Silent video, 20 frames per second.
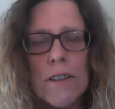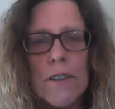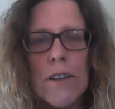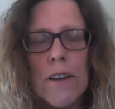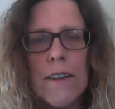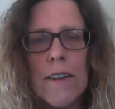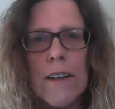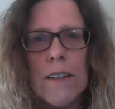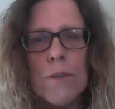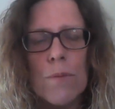
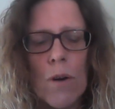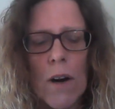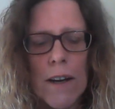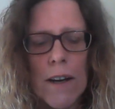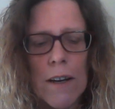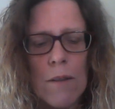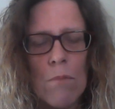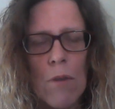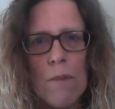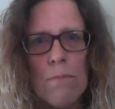So that's why
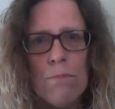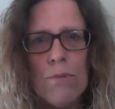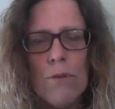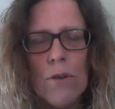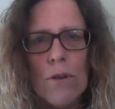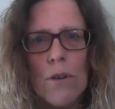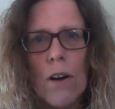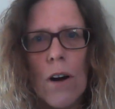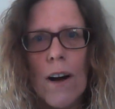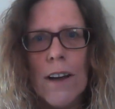in my
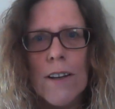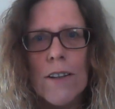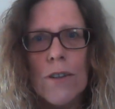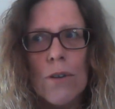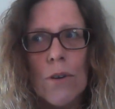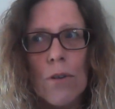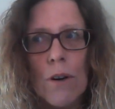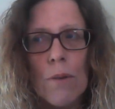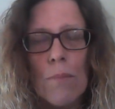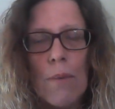book I
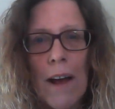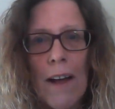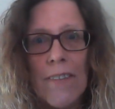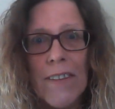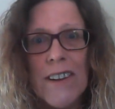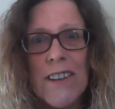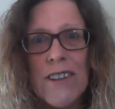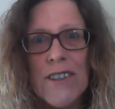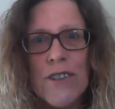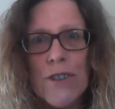talk about
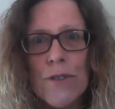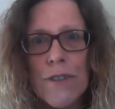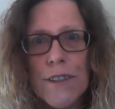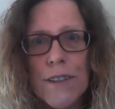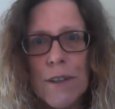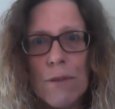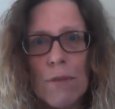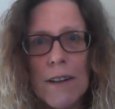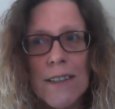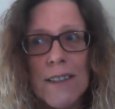the
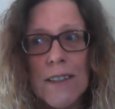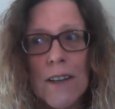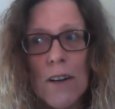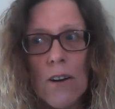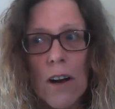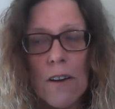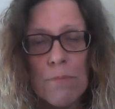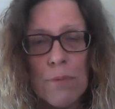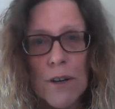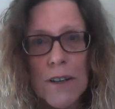doozy ones that
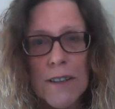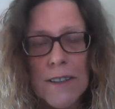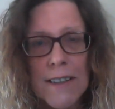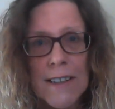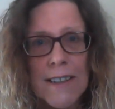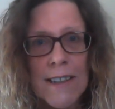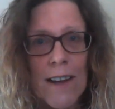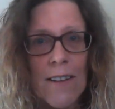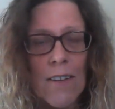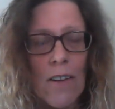I've
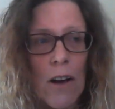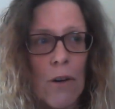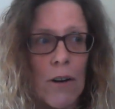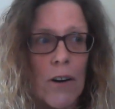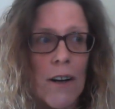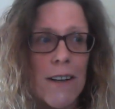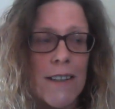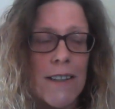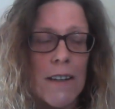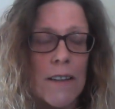personally done, like
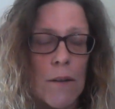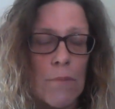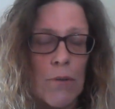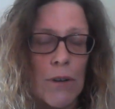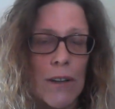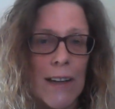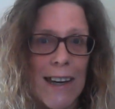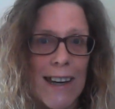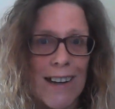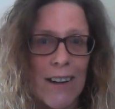when I
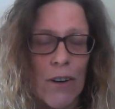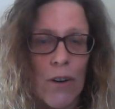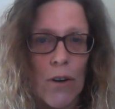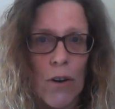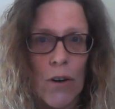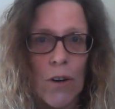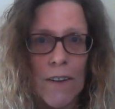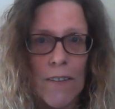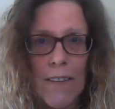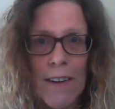deliberately hit a
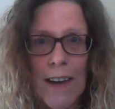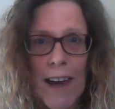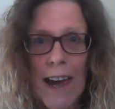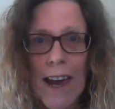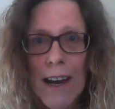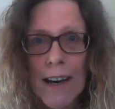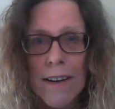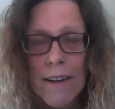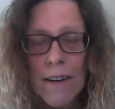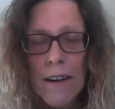girl in the
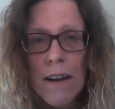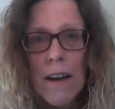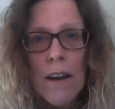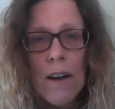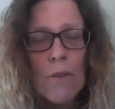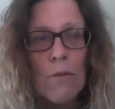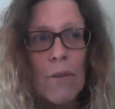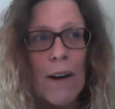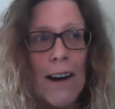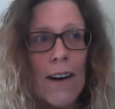head
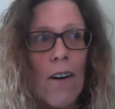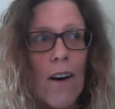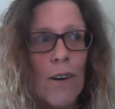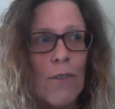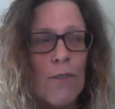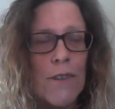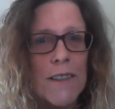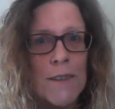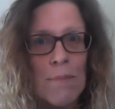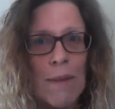when I
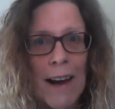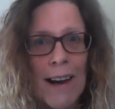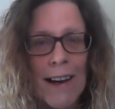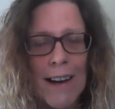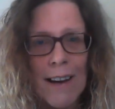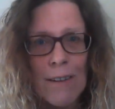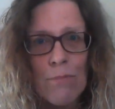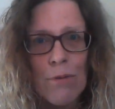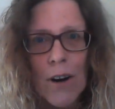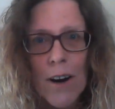was back
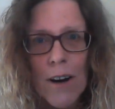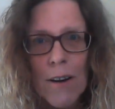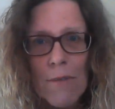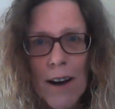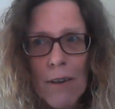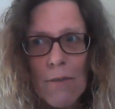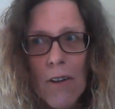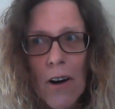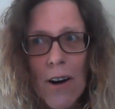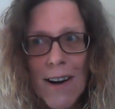in
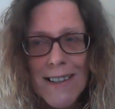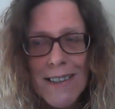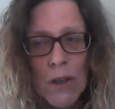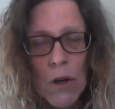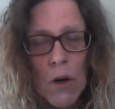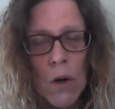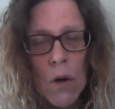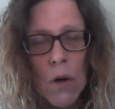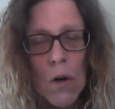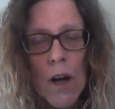high
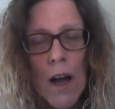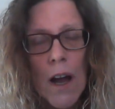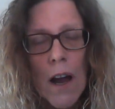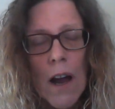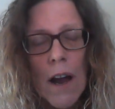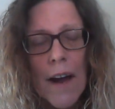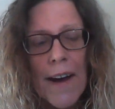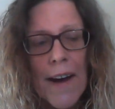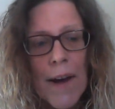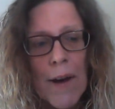school.
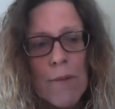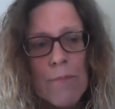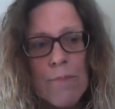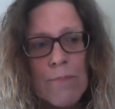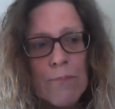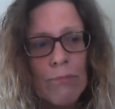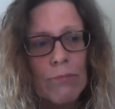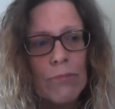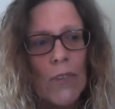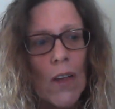
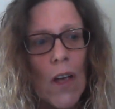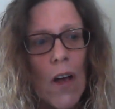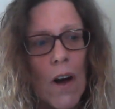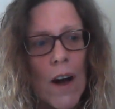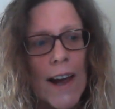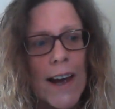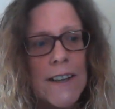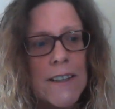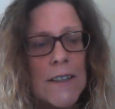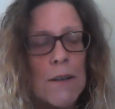
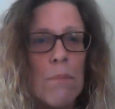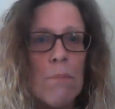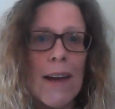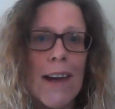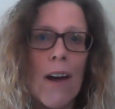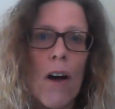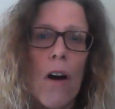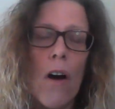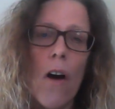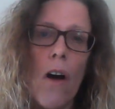I had to
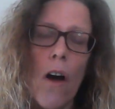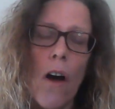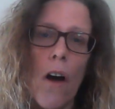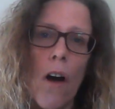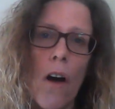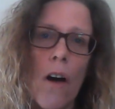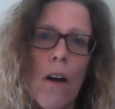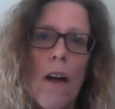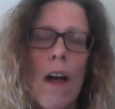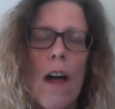be
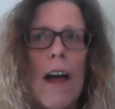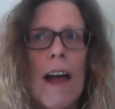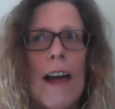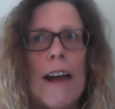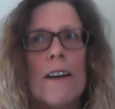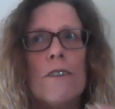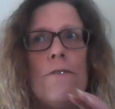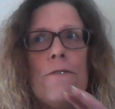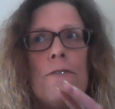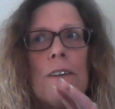her
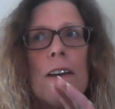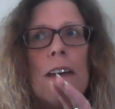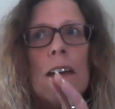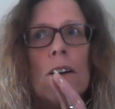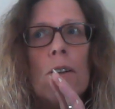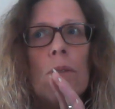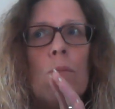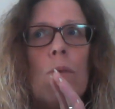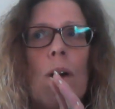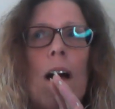and
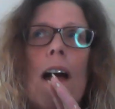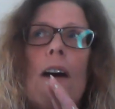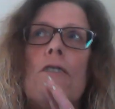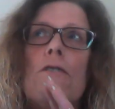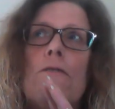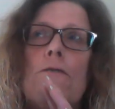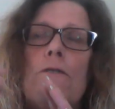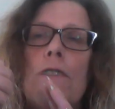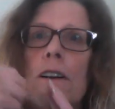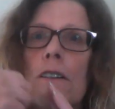feel how
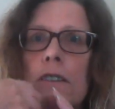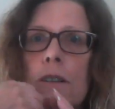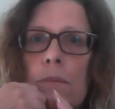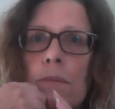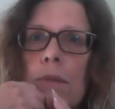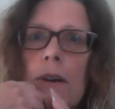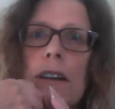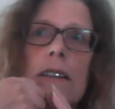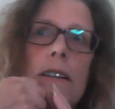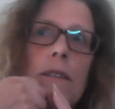it felt to
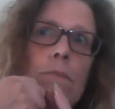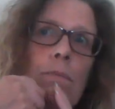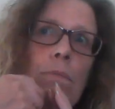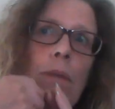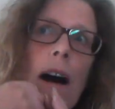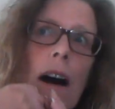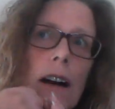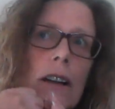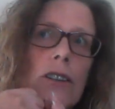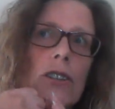be
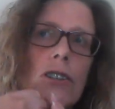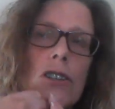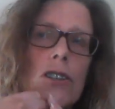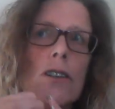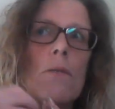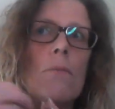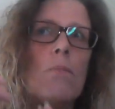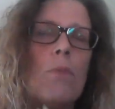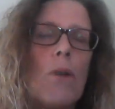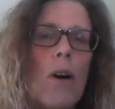
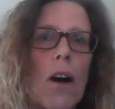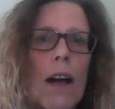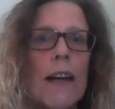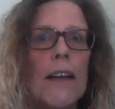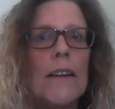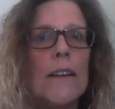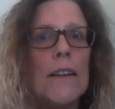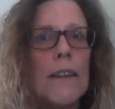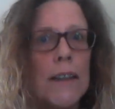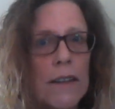punched by
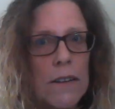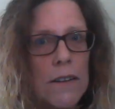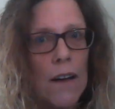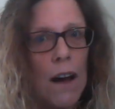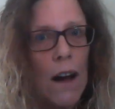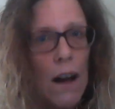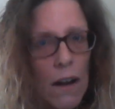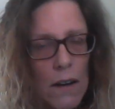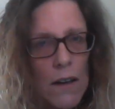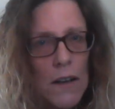
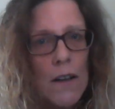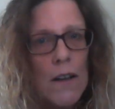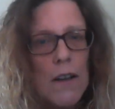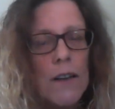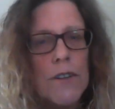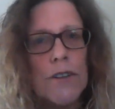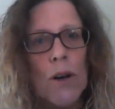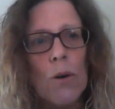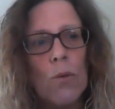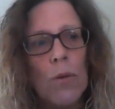Linda.
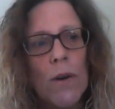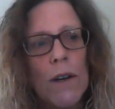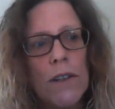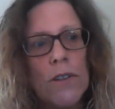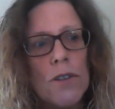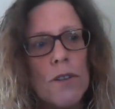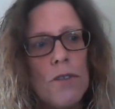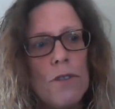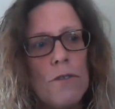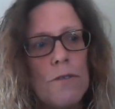So we
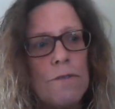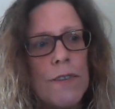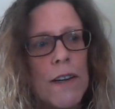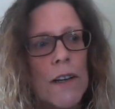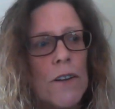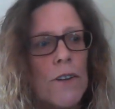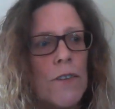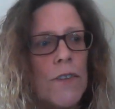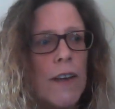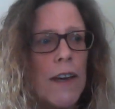do
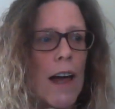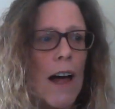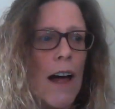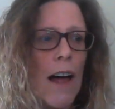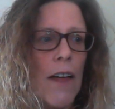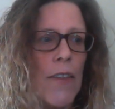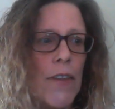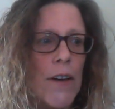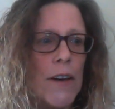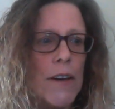feel the
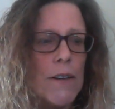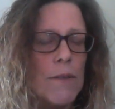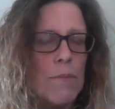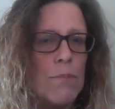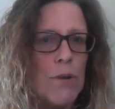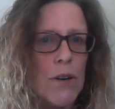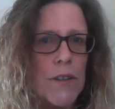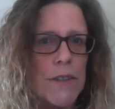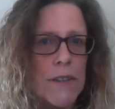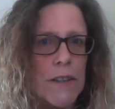other
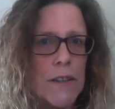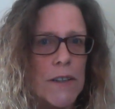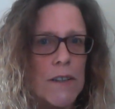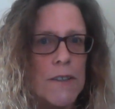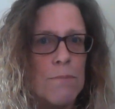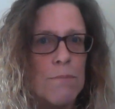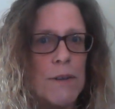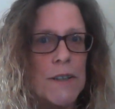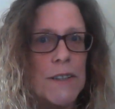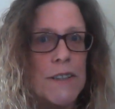
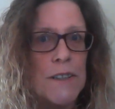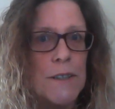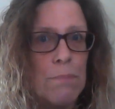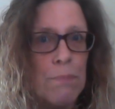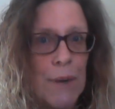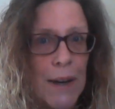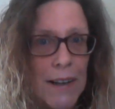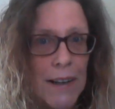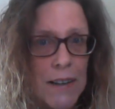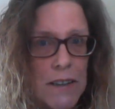person's
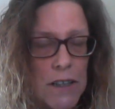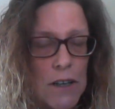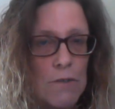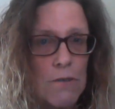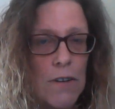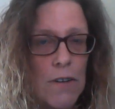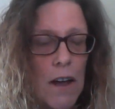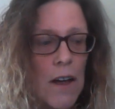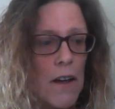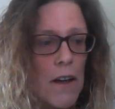perspective.
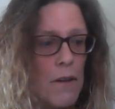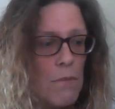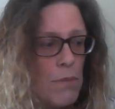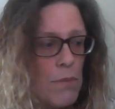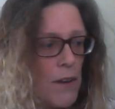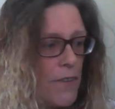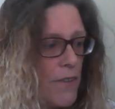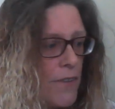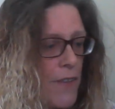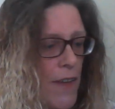
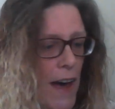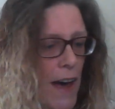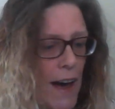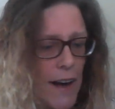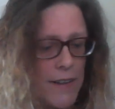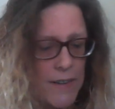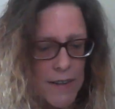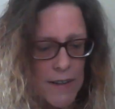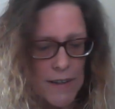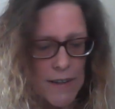But
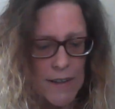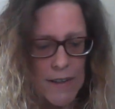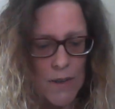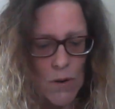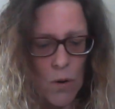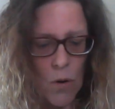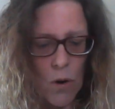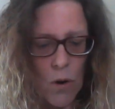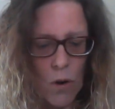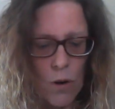that
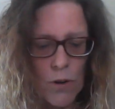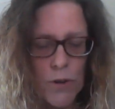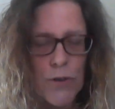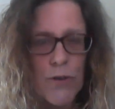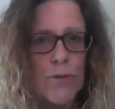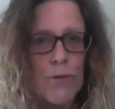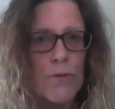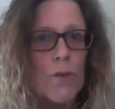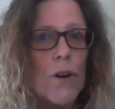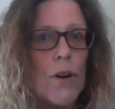is all
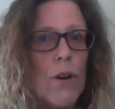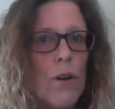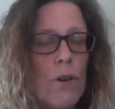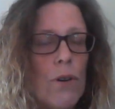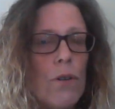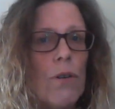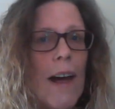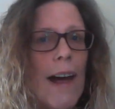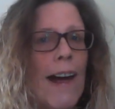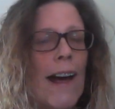
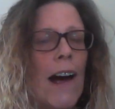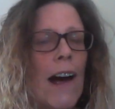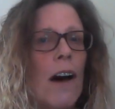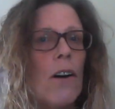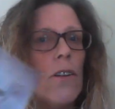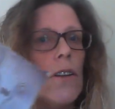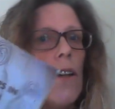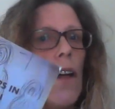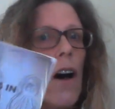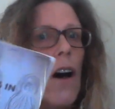through
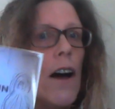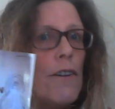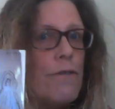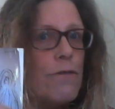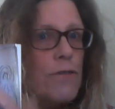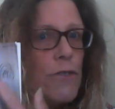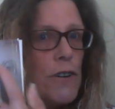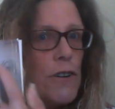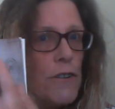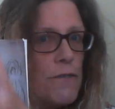our
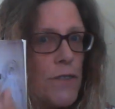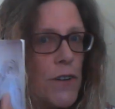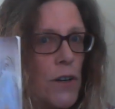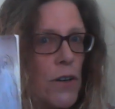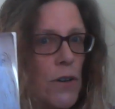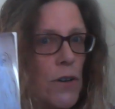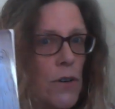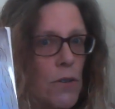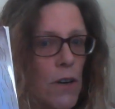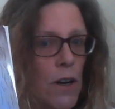life
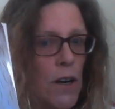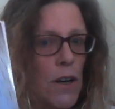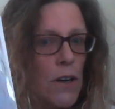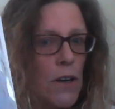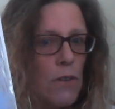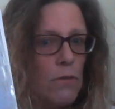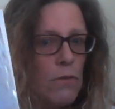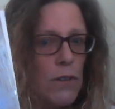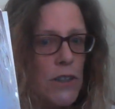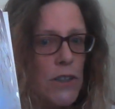review,
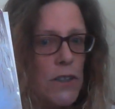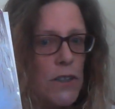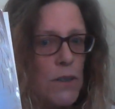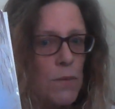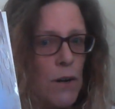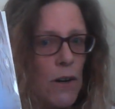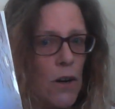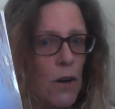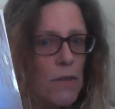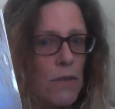which is
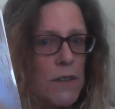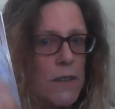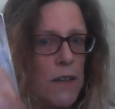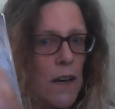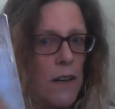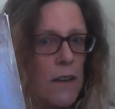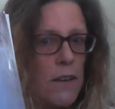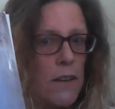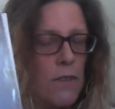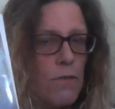when I was
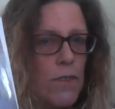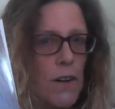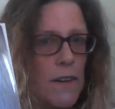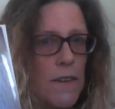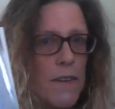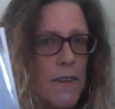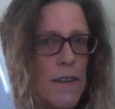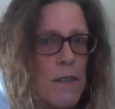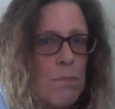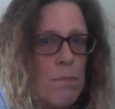standing in front
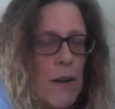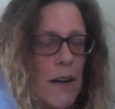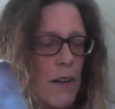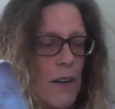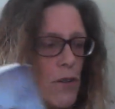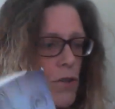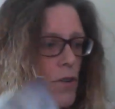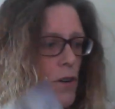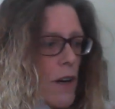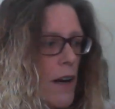of these big
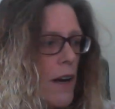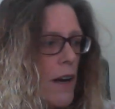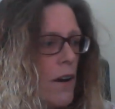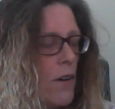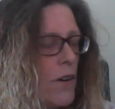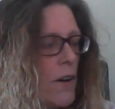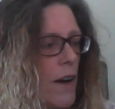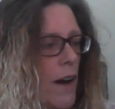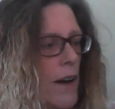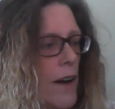three,
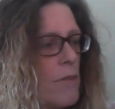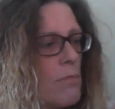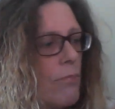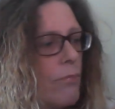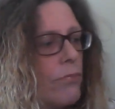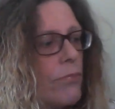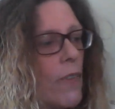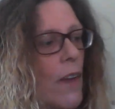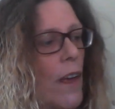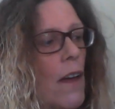okay?
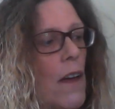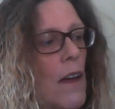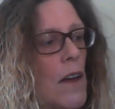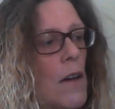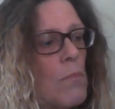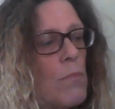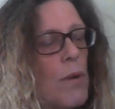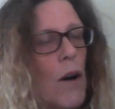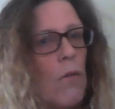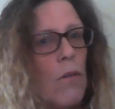
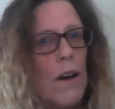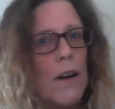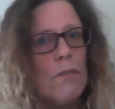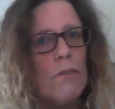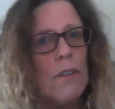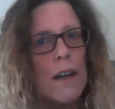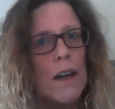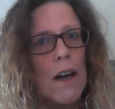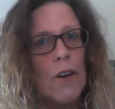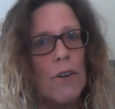But when
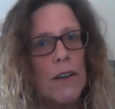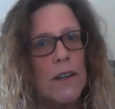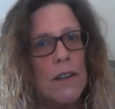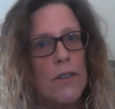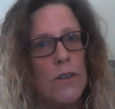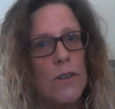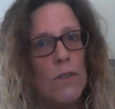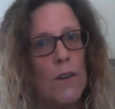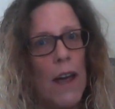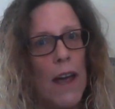we go
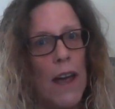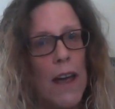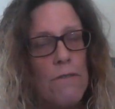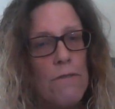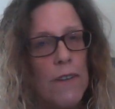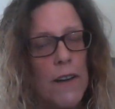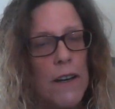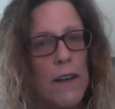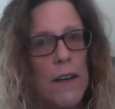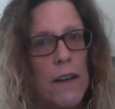into
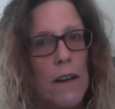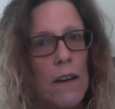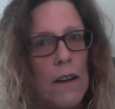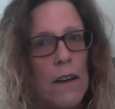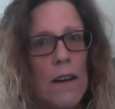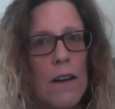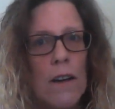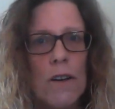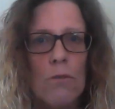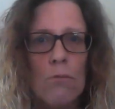heaven,
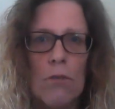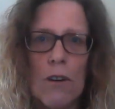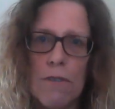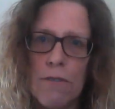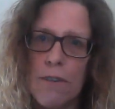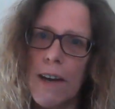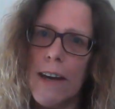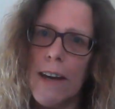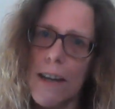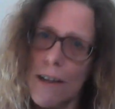
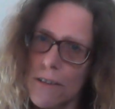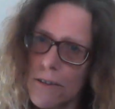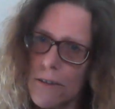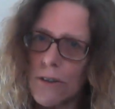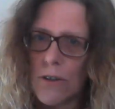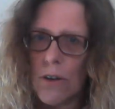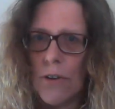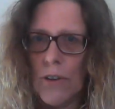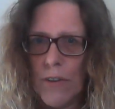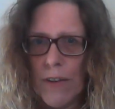we've
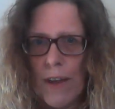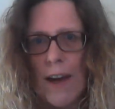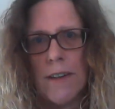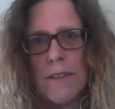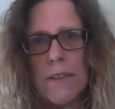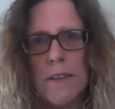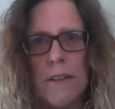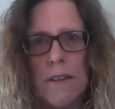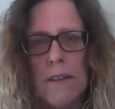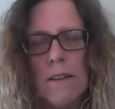healed all
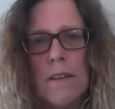that.